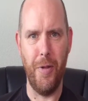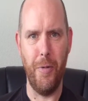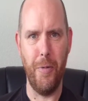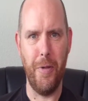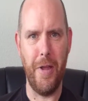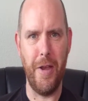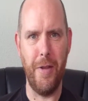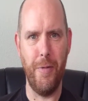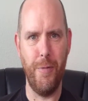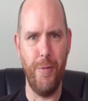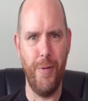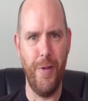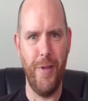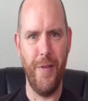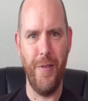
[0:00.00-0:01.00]
kind of
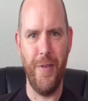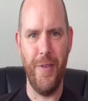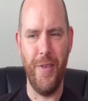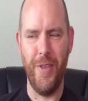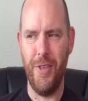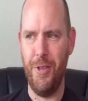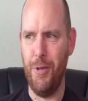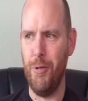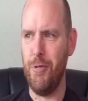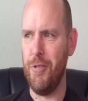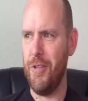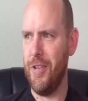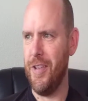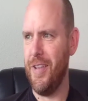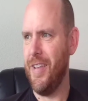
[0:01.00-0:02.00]

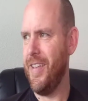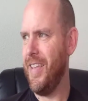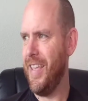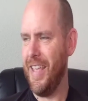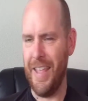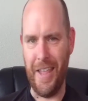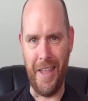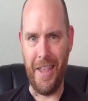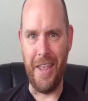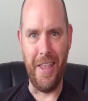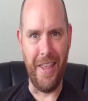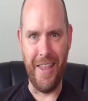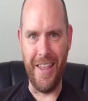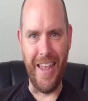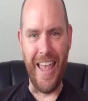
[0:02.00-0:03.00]
used to
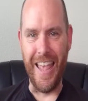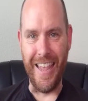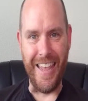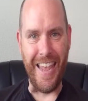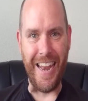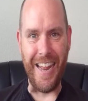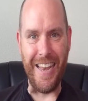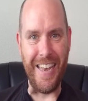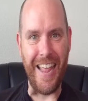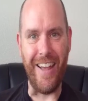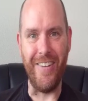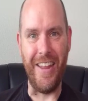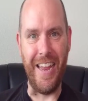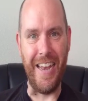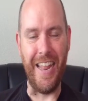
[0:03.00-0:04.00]
getting
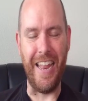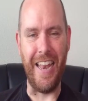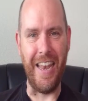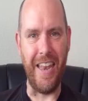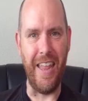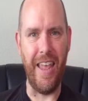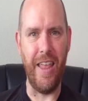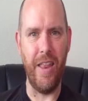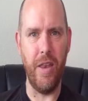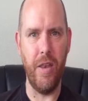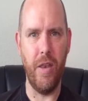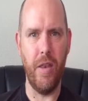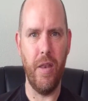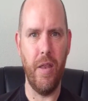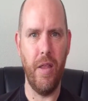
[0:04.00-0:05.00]
down in it
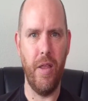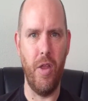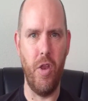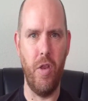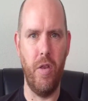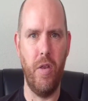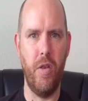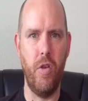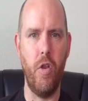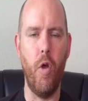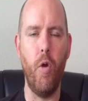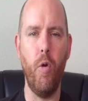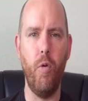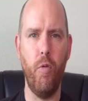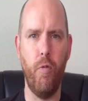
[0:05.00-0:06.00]
and
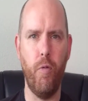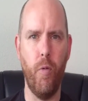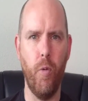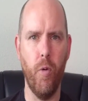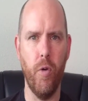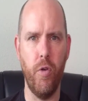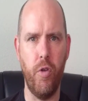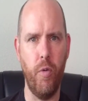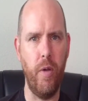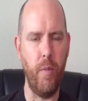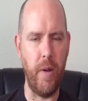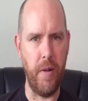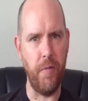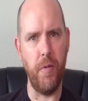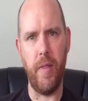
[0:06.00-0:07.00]
known for doing
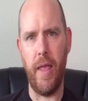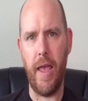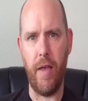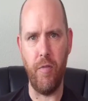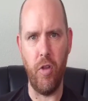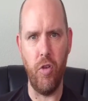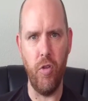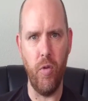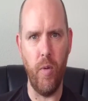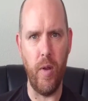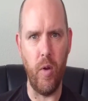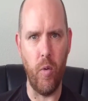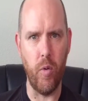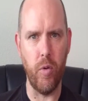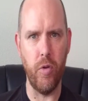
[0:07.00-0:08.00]
whatever they have to do
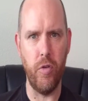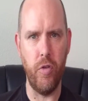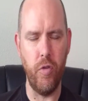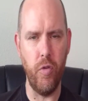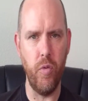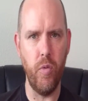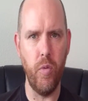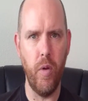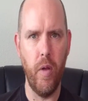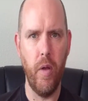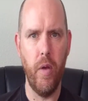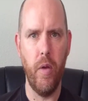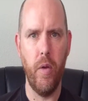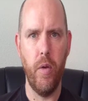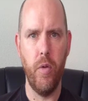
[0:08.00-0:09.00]
in order to
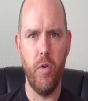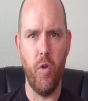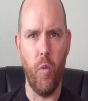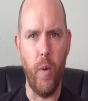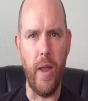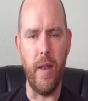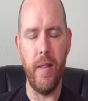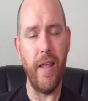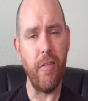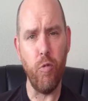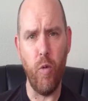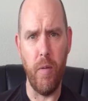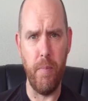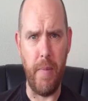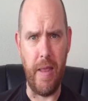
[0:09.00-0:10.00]
win. That's
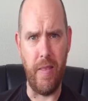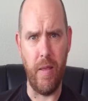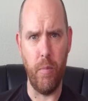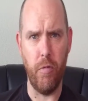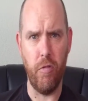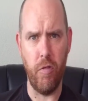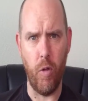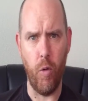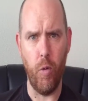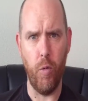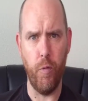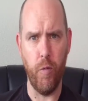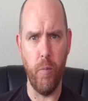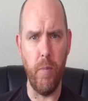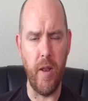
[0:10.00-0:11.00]
what made them so
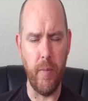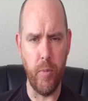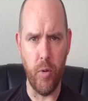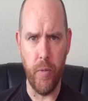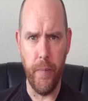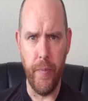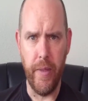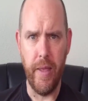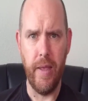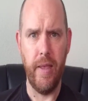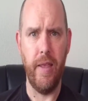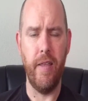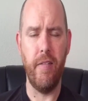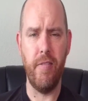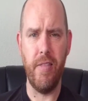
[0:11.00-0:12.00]
formidable,
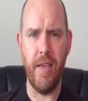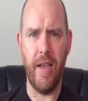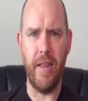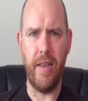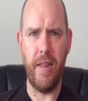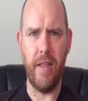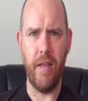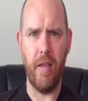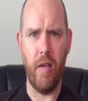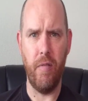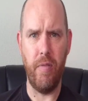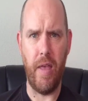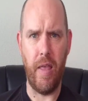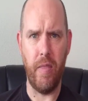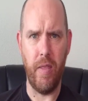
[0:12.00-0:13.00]
is the idea
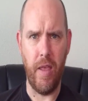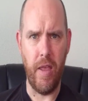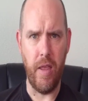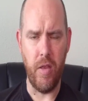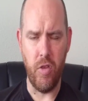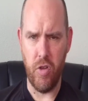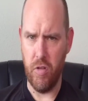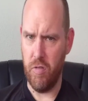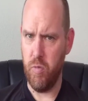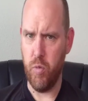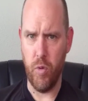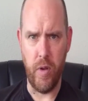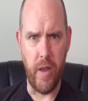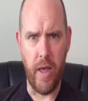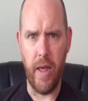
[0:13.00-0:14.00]
of that they just
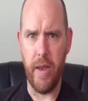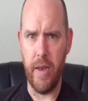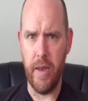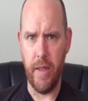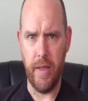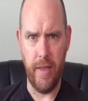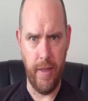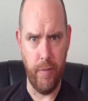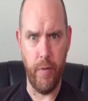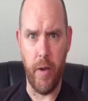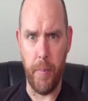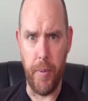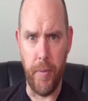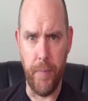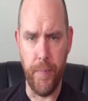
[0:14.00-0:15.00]
will not give
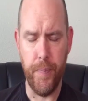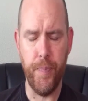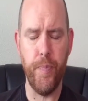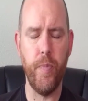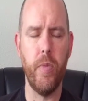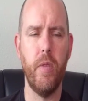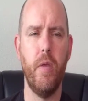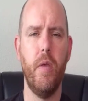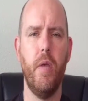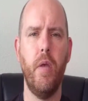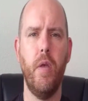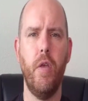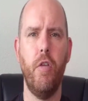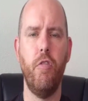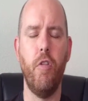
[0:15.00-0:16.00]
up.
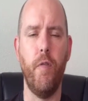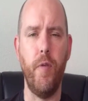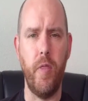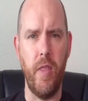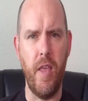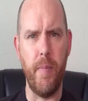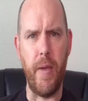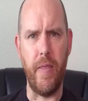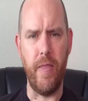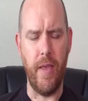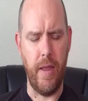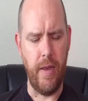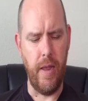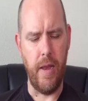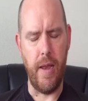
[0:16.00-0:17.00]
So if you think about the
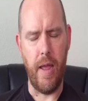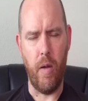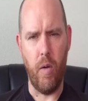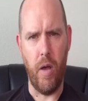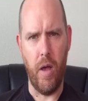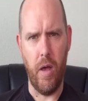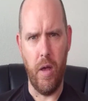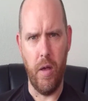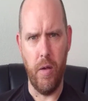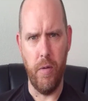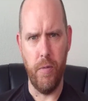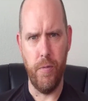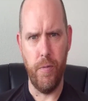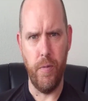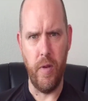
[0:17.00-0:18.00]
idea now
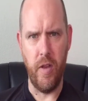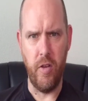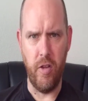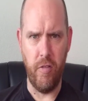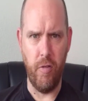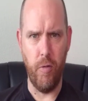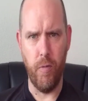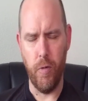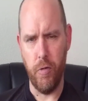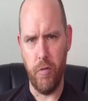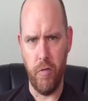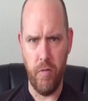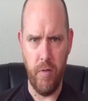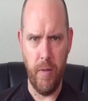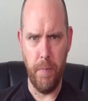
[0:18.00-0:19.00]
of ninjutsu
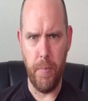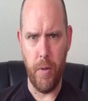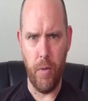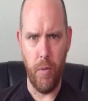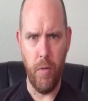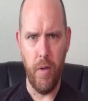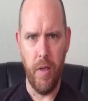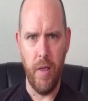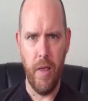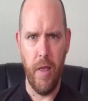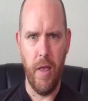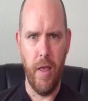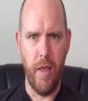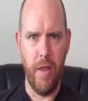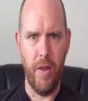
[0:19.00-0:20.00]
versus Ninpo,
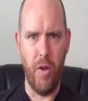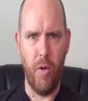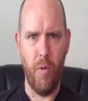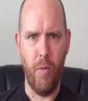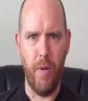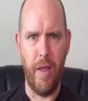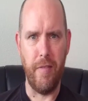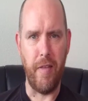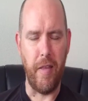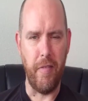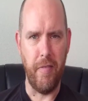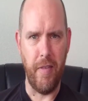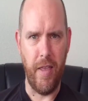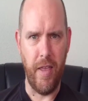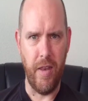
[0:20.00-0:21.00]
as I
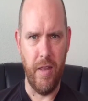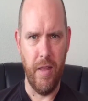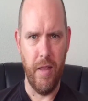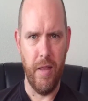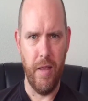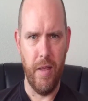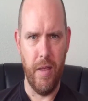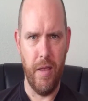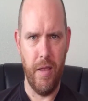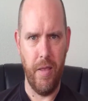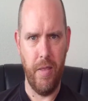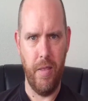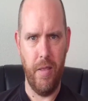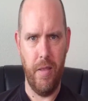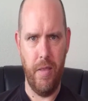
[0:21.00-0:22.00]
said,
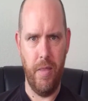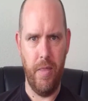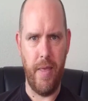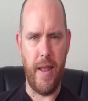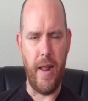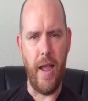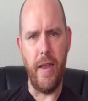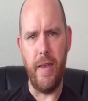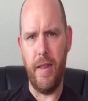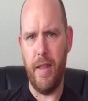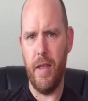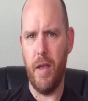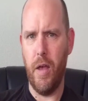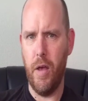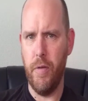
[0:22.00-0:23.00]
that
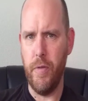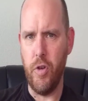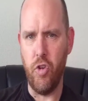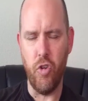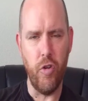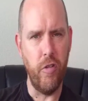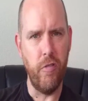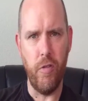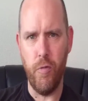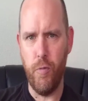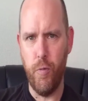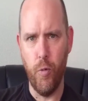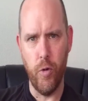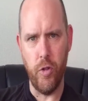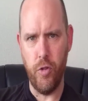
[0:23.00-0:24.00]
idea of endurance and
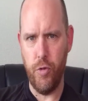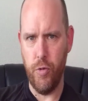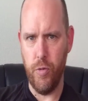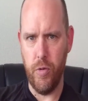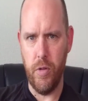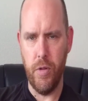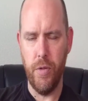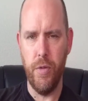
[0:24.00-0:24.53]
fortitude,